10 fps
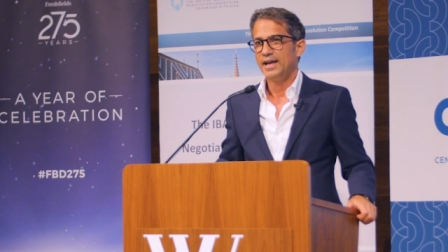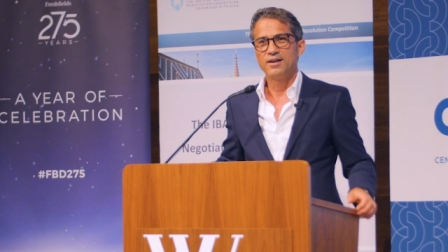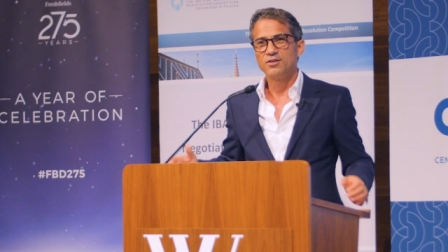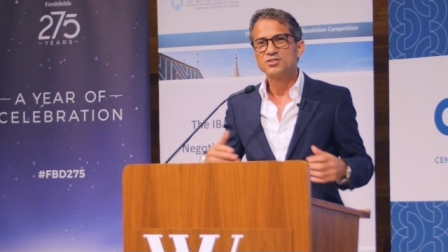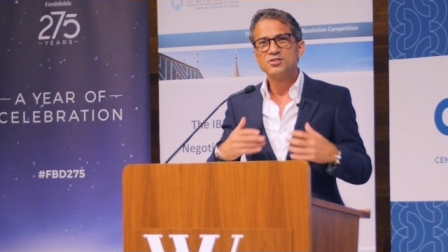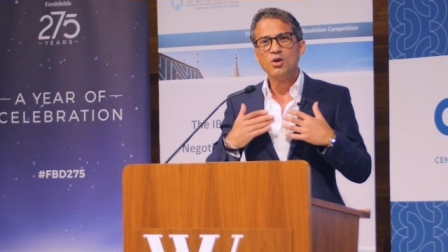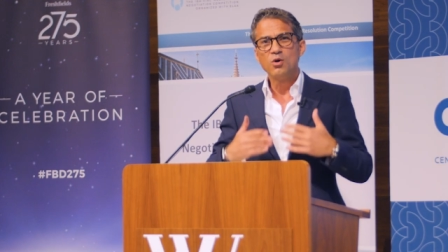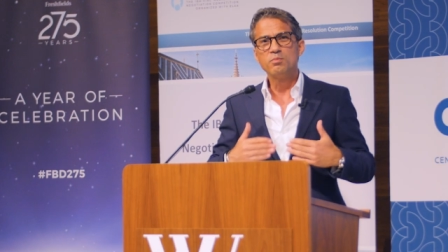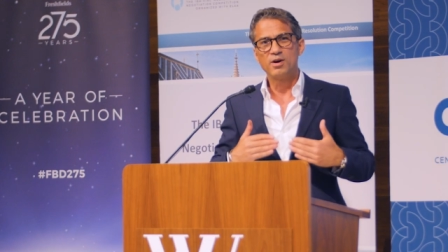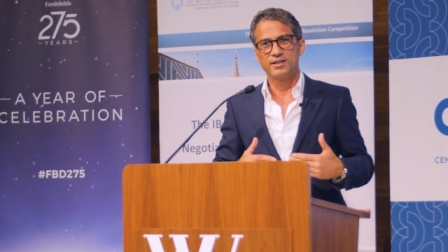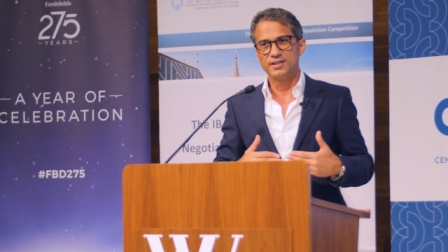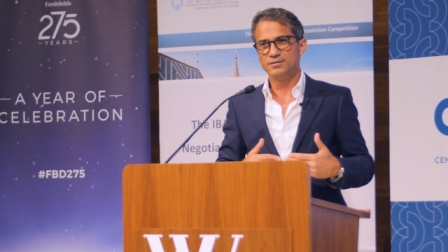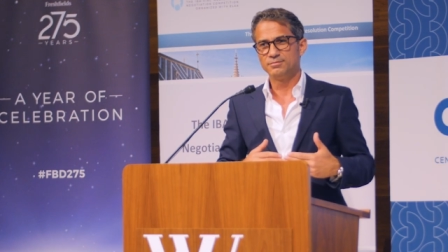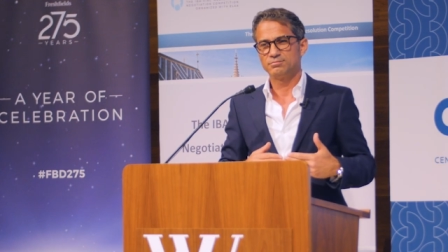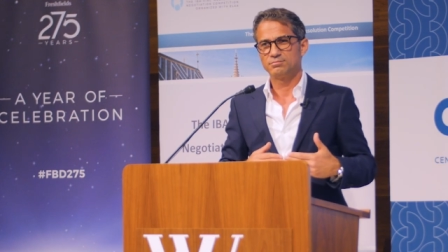And there's nobody,
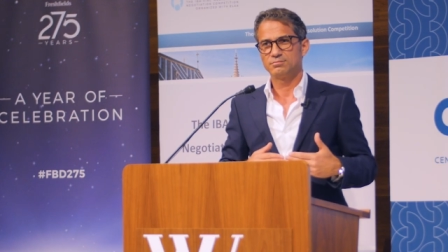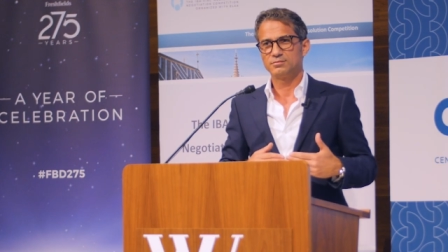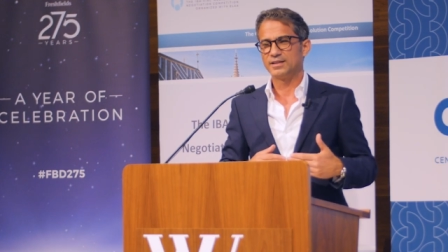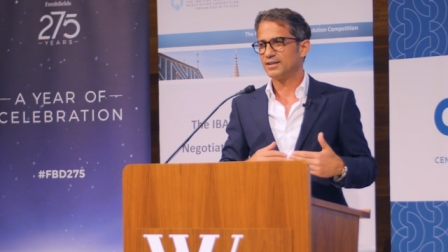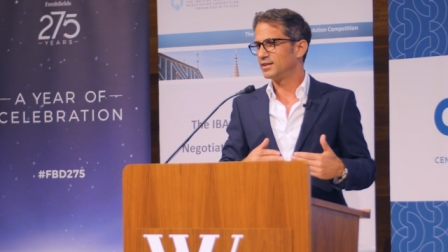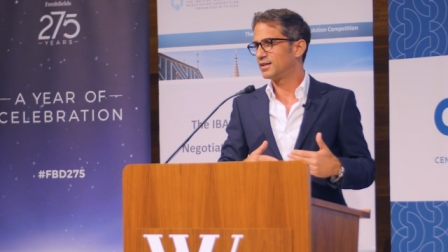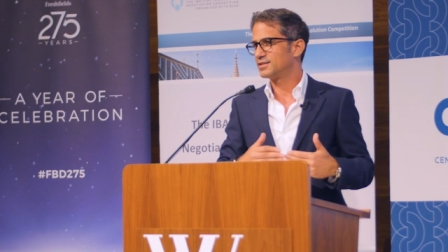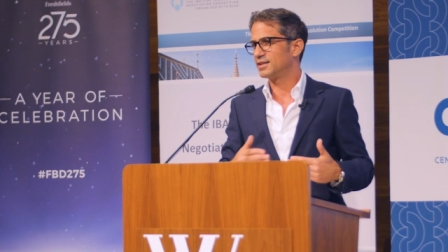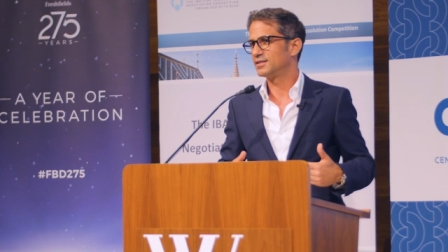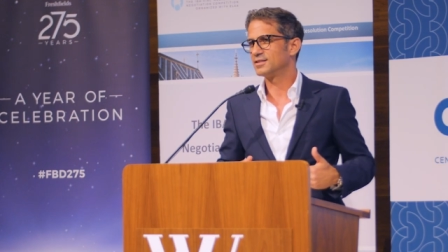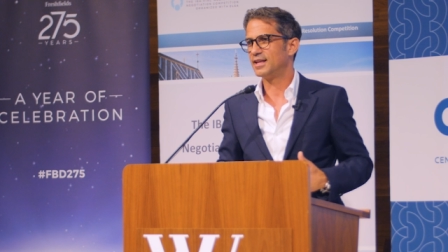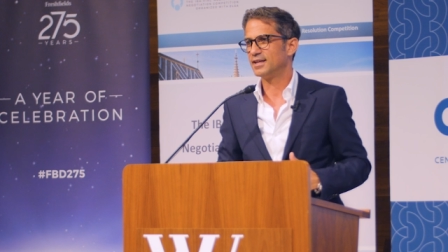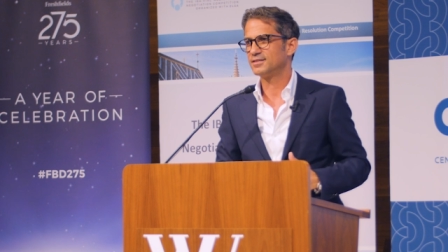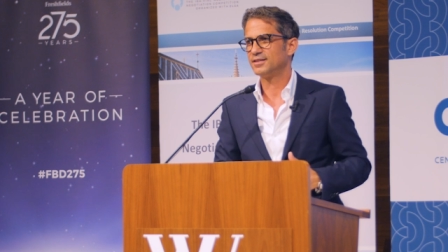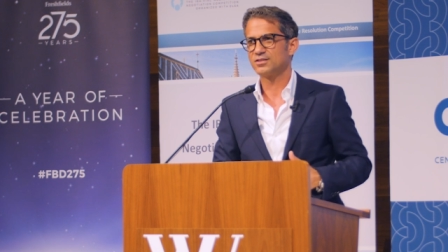and I think I said this
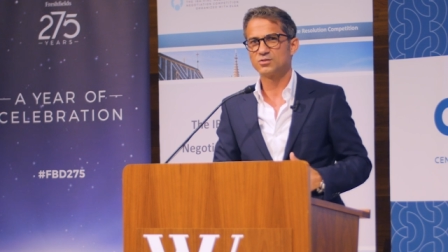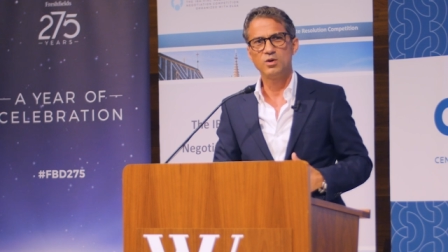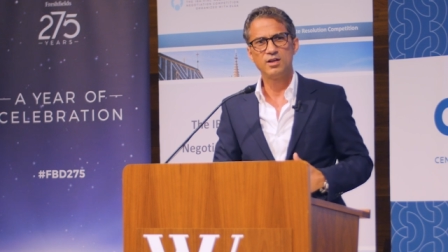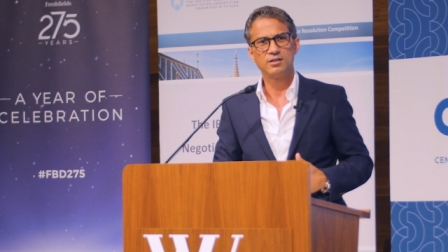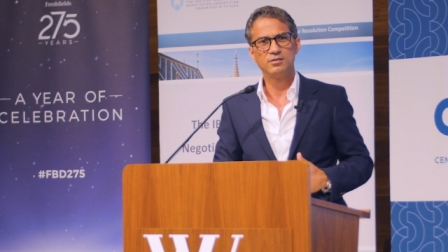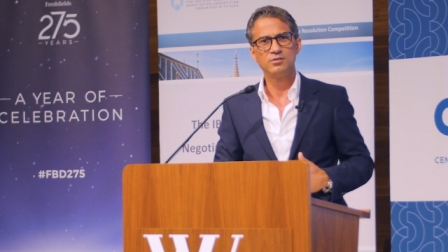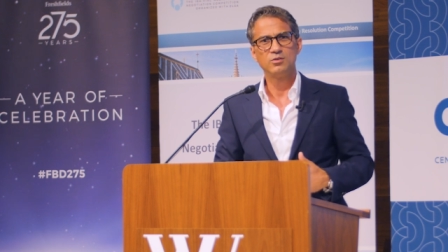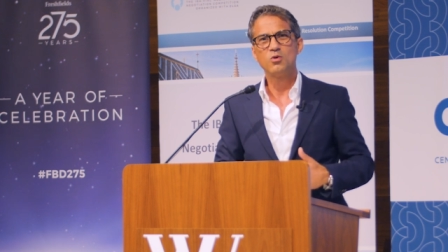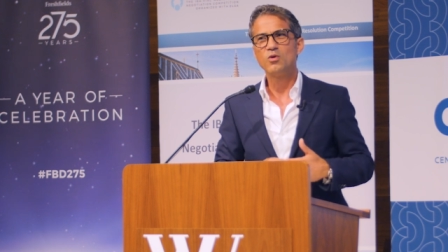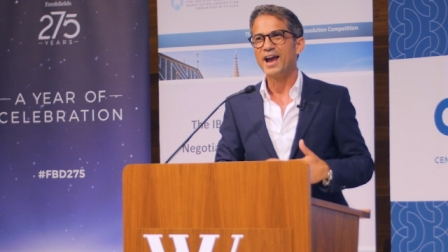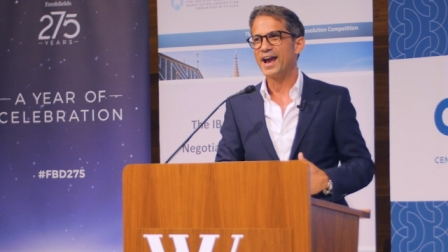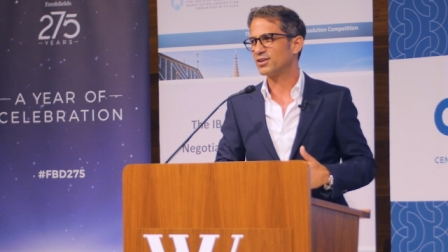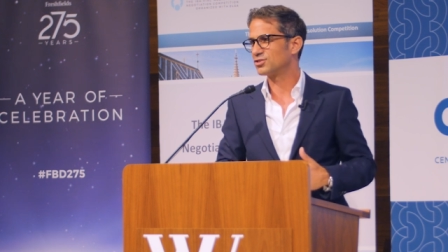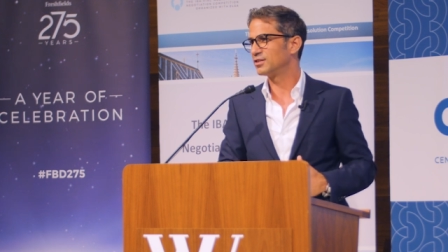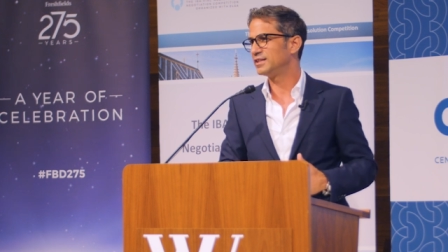last year as well, who
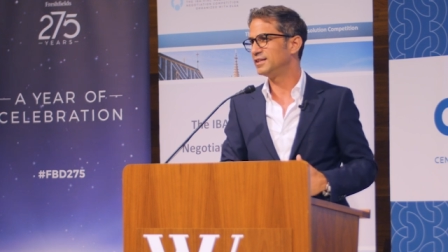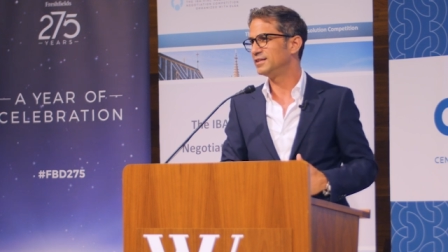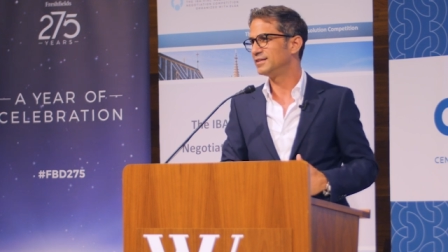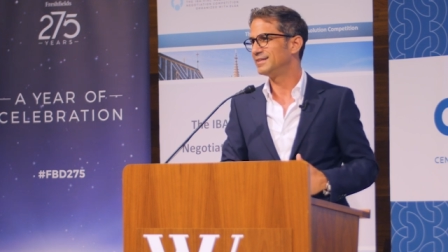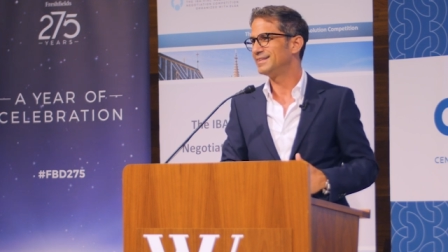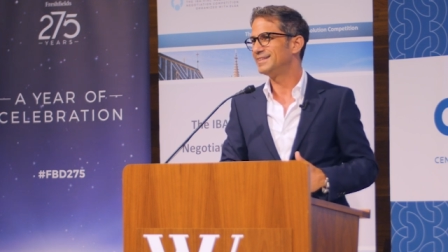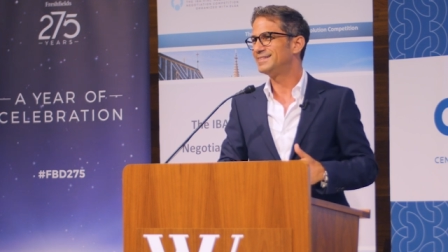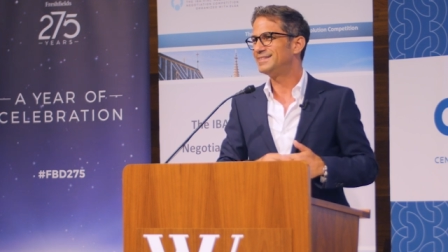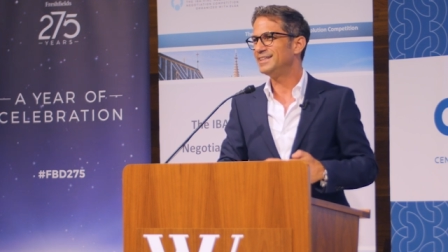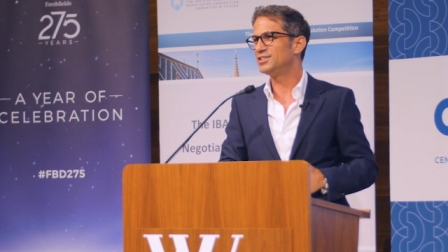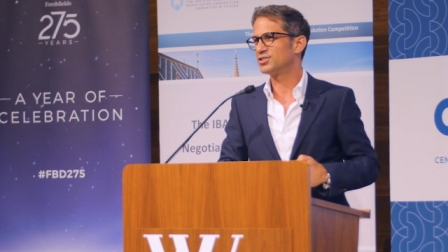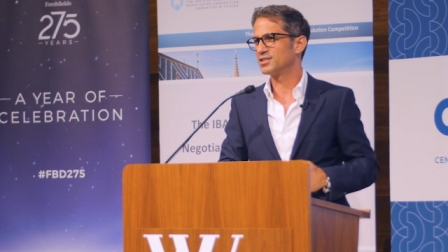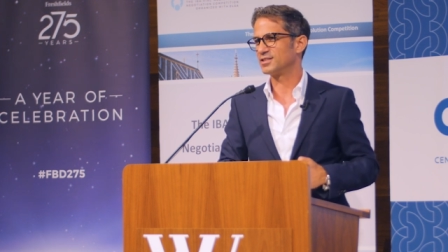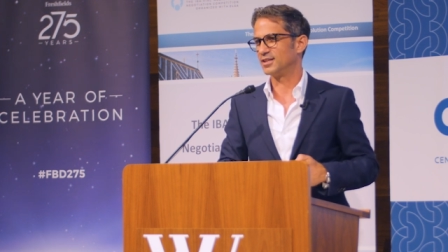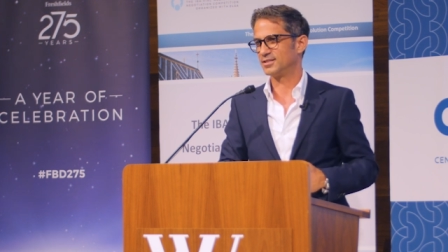actually
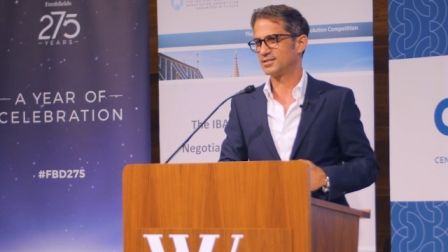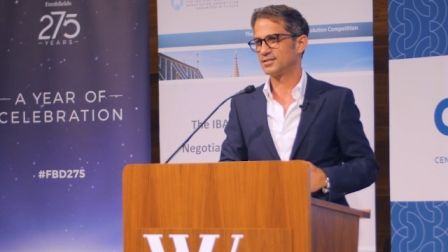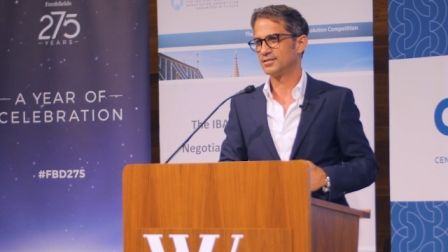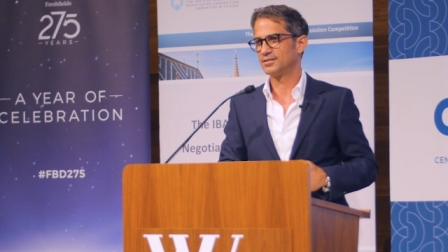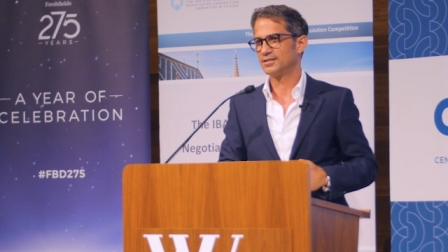teaches us